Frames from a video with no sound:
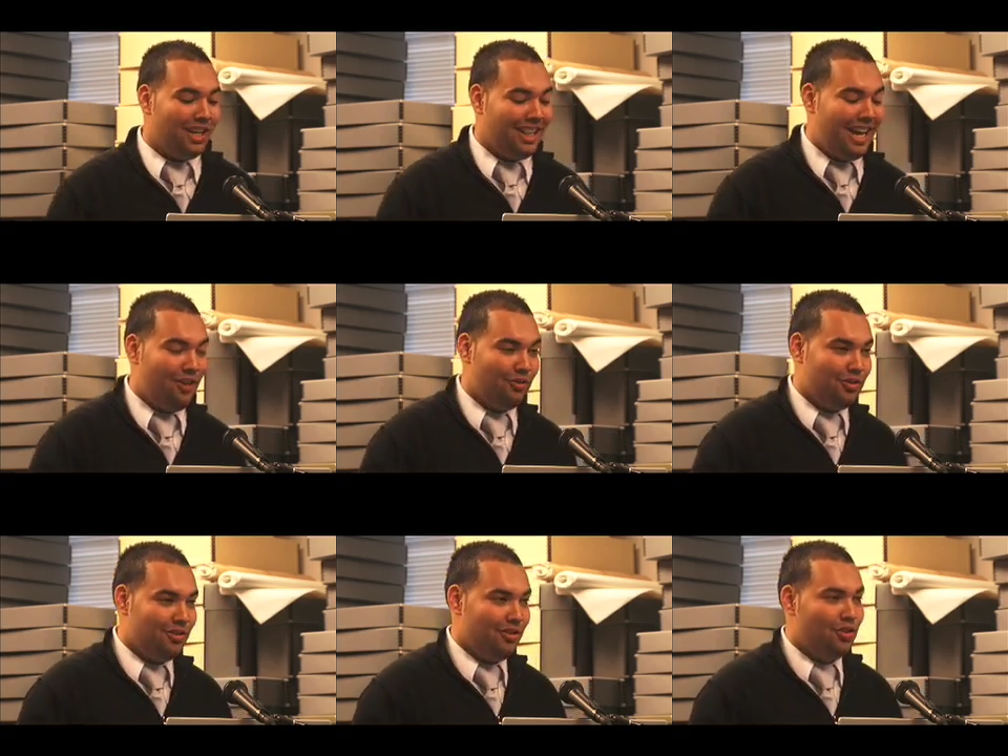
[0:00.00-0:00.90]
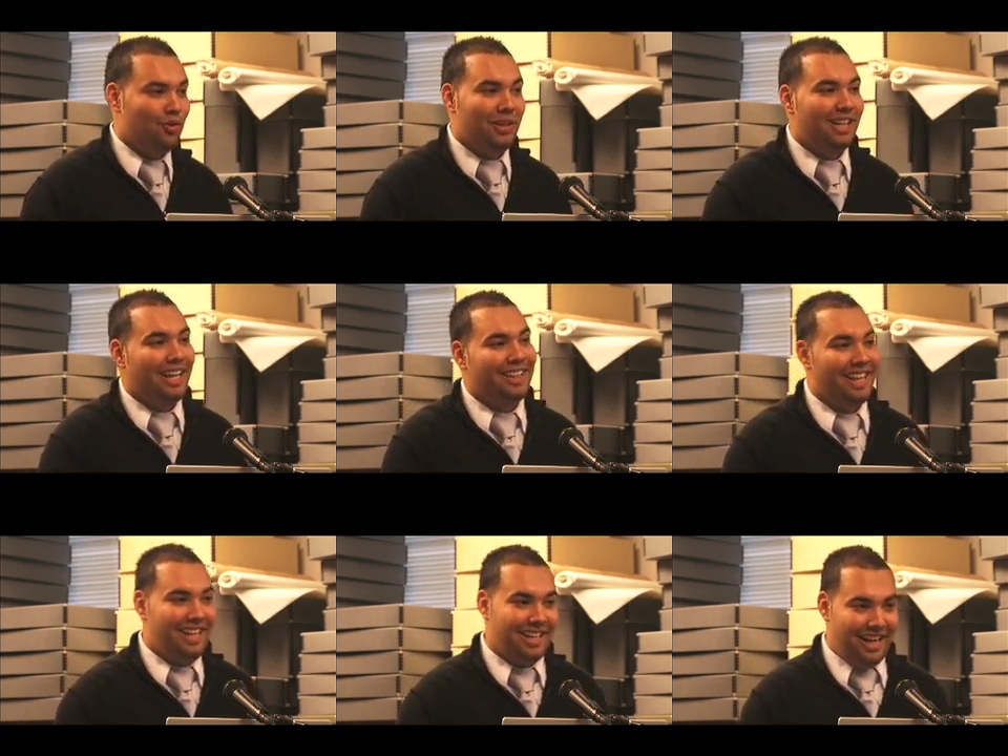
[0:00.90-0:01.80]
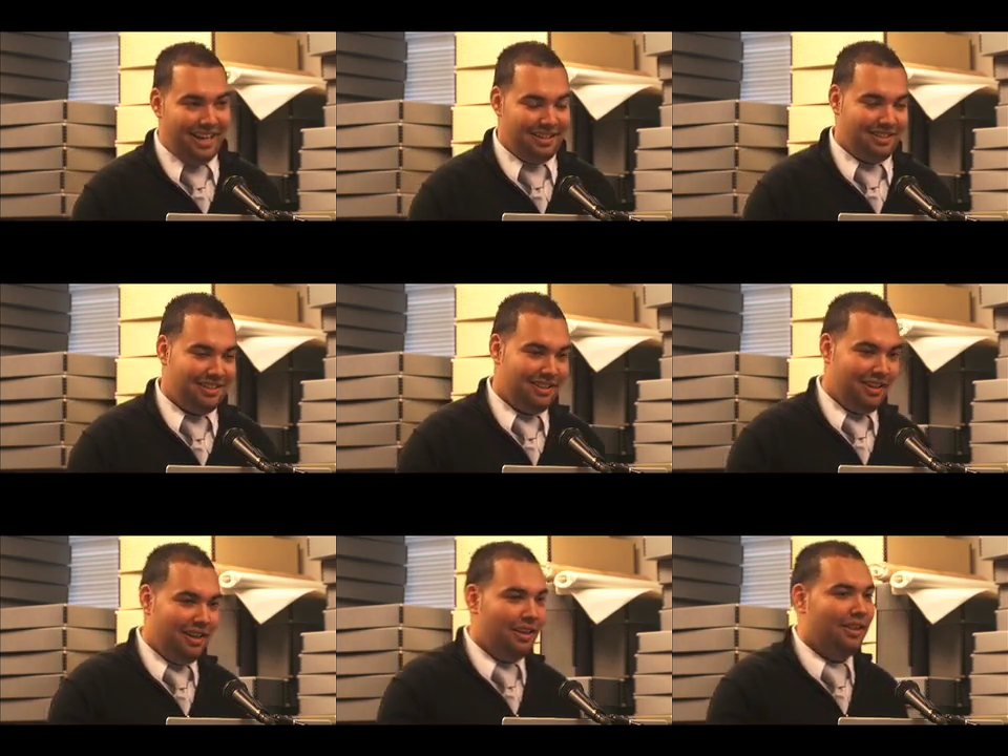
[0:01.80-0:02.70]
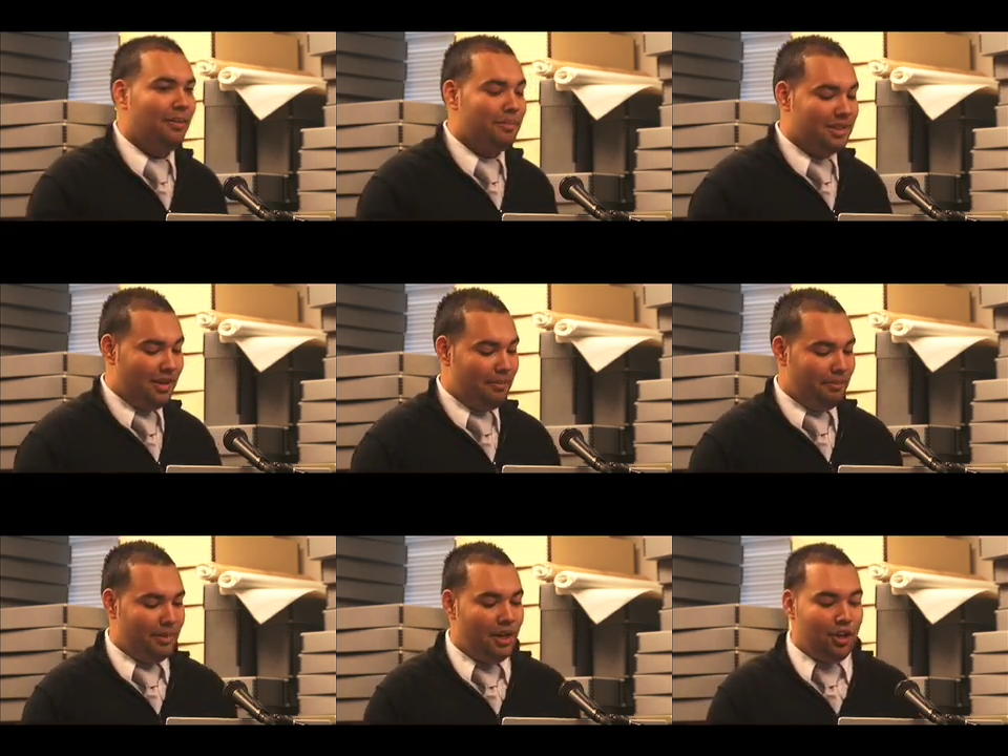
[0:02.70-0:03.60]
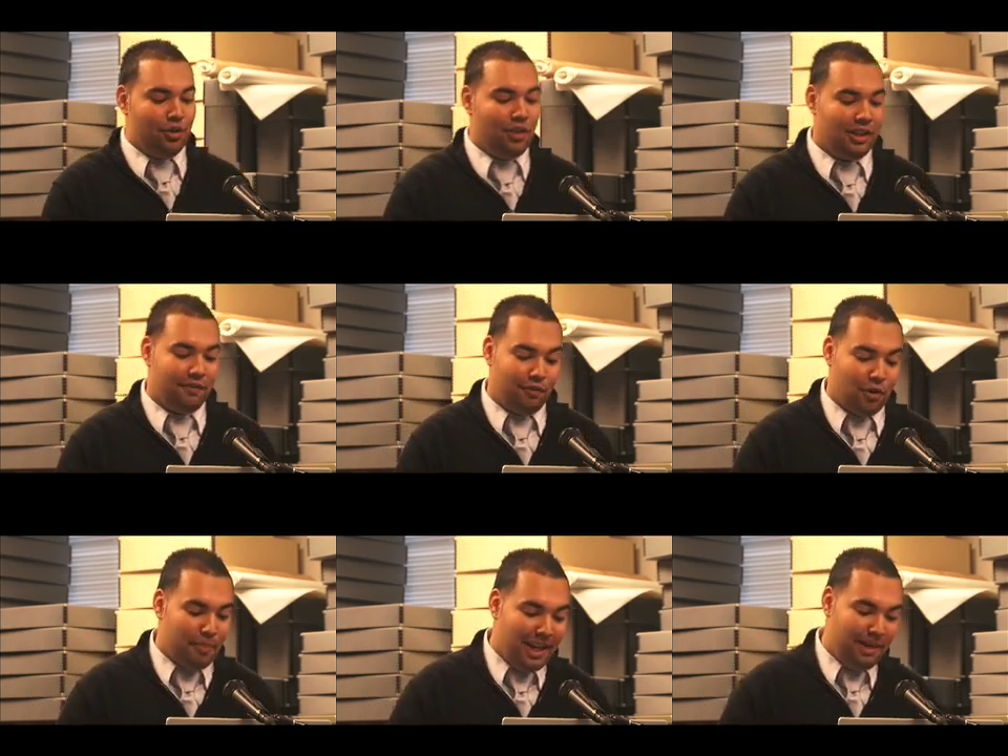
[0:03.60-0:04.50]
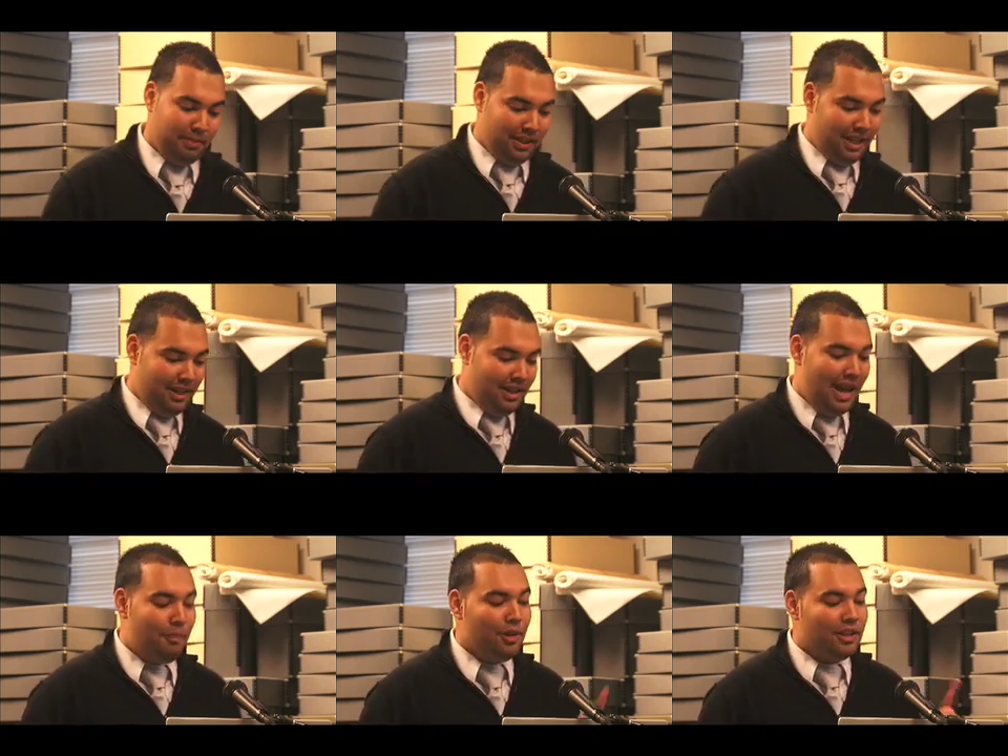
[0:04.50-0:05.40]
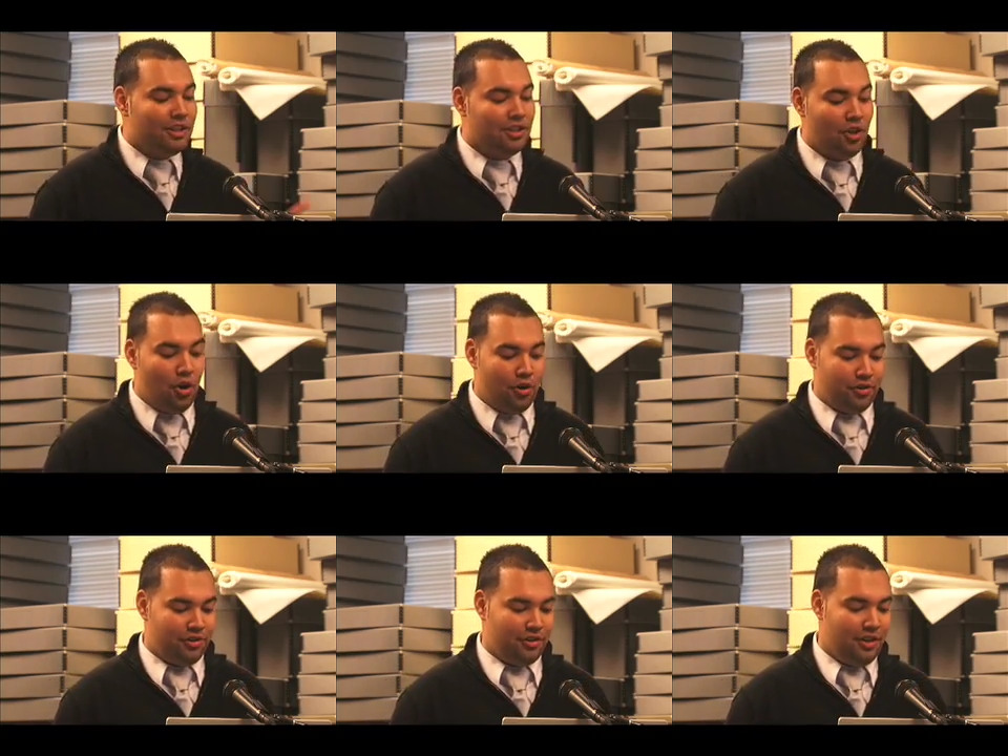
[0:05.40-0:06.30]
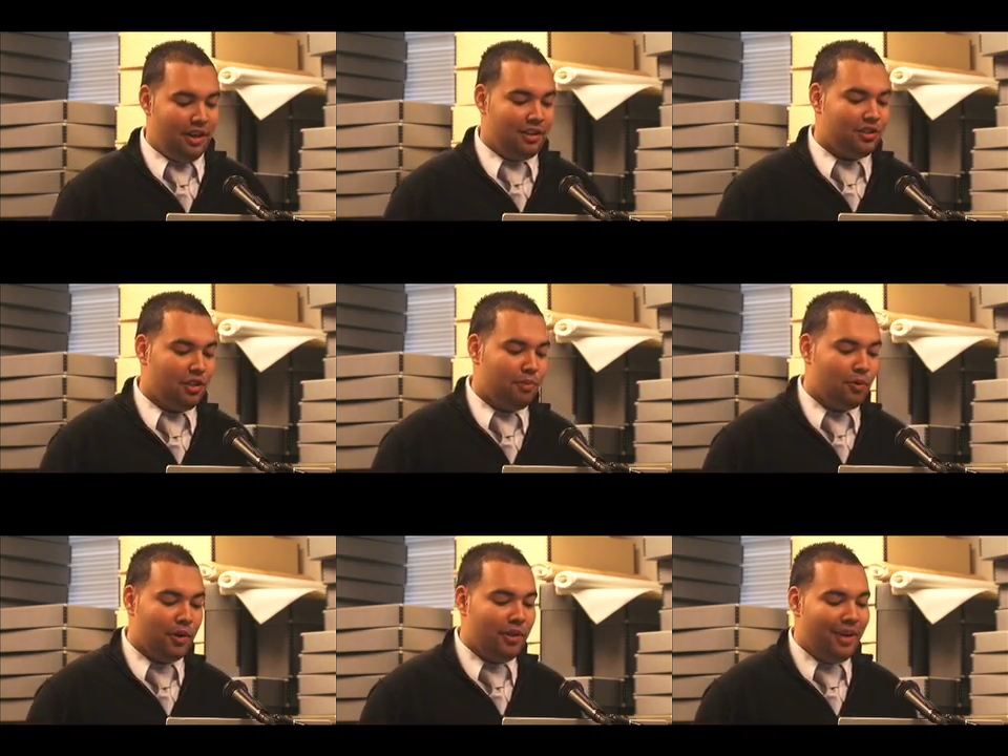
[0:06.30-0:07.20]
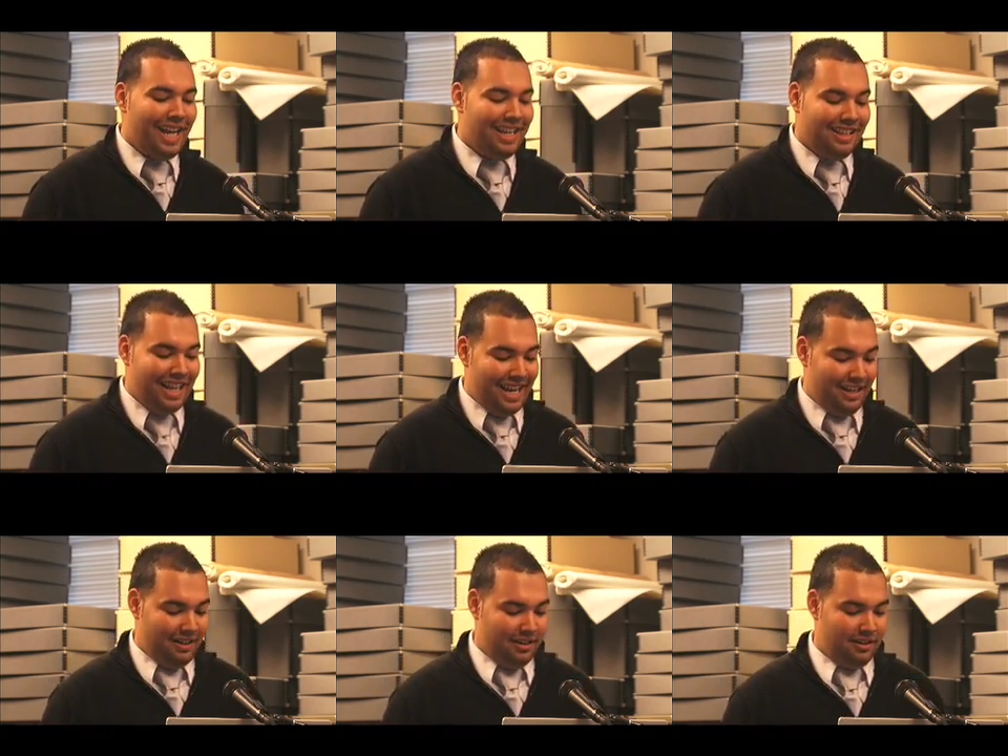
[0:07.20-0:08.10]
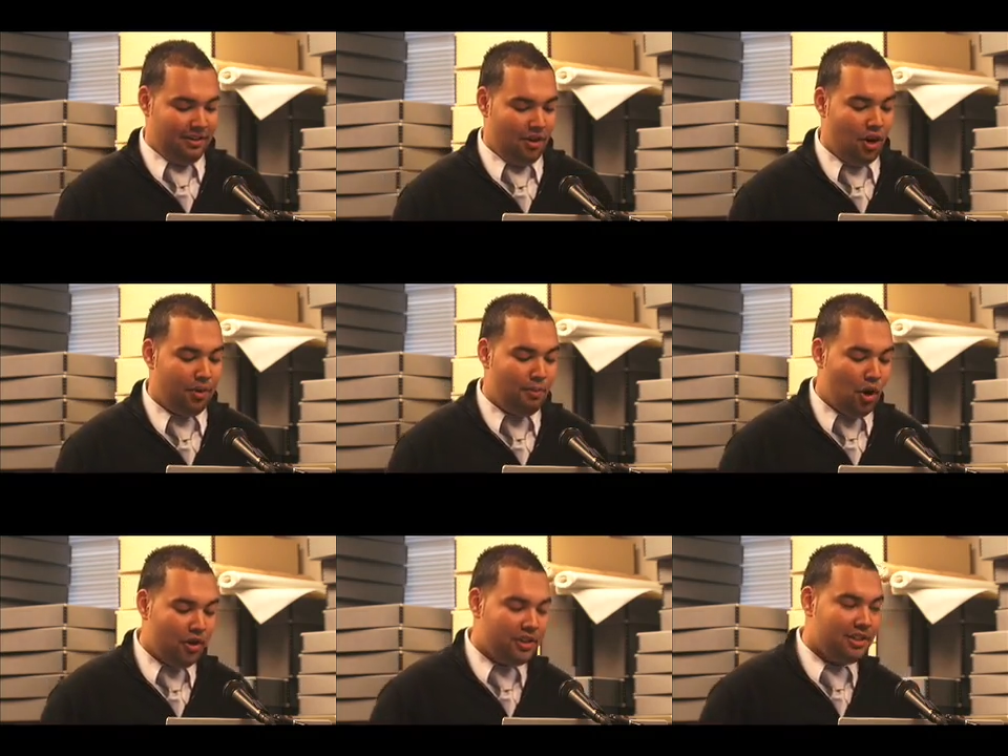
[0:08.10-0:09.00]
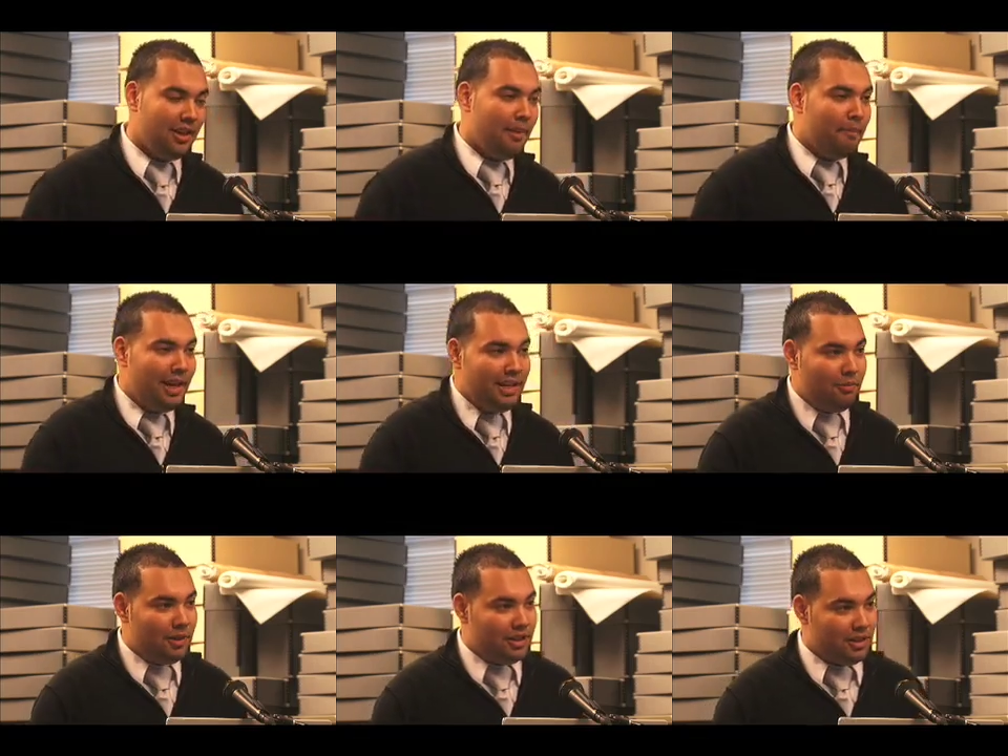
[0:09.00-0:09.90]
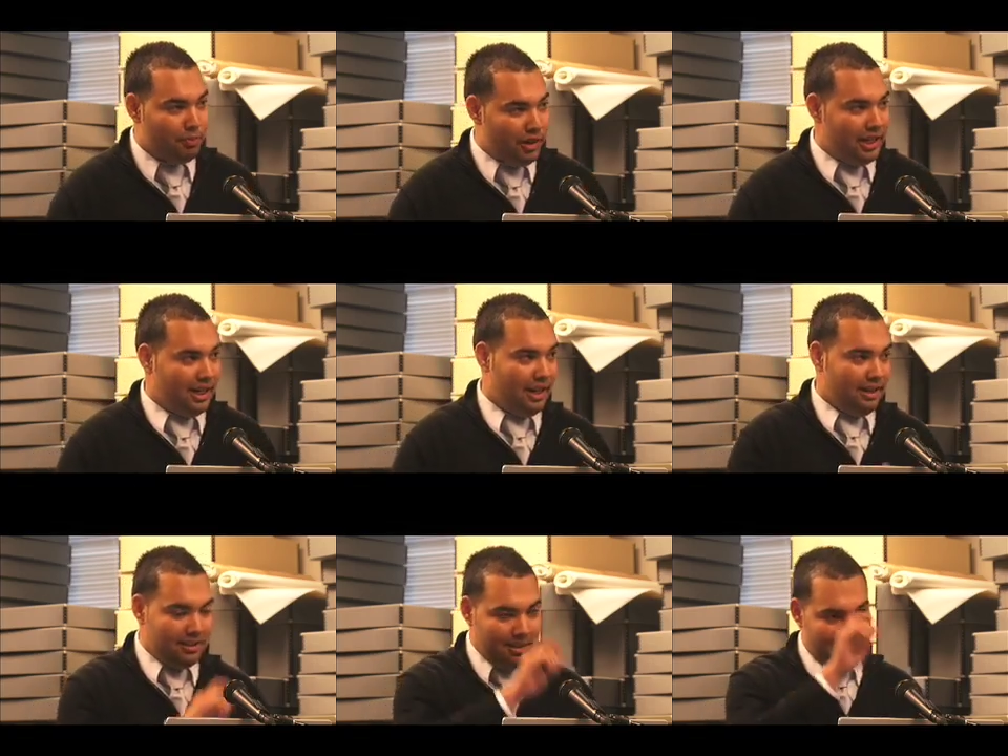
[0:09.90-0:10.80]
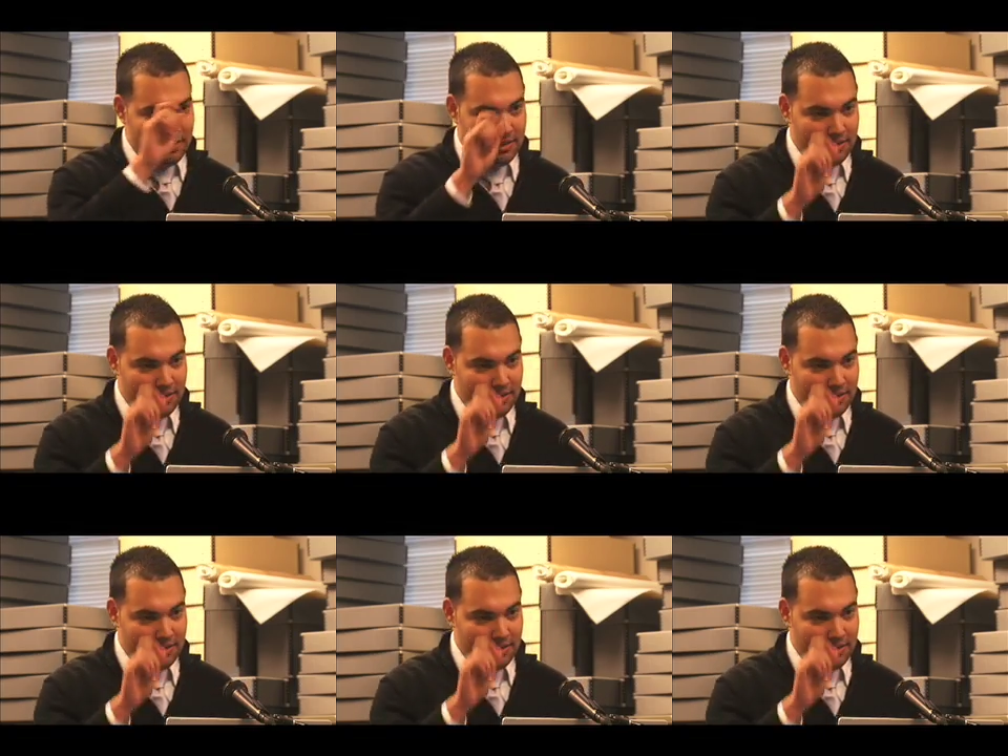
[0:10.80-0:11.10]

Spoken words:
through the clouds, doing it like they can't. Lump sum, you're looking for a pay plan. I'm with the stars, somewhere where there ain't land. On Mars, painting with a spray can.